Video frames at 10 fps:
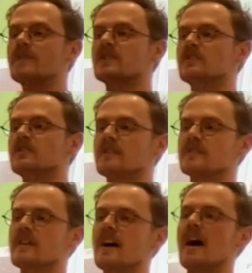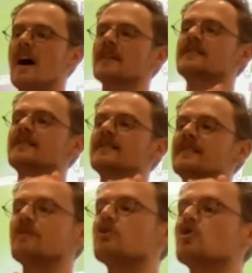obviously notice a
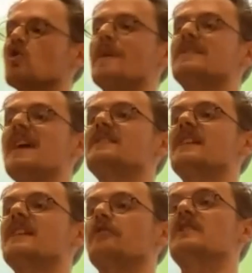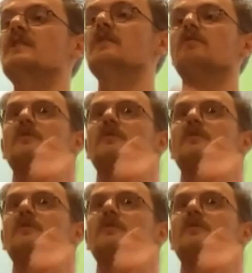significant drop in test accuracy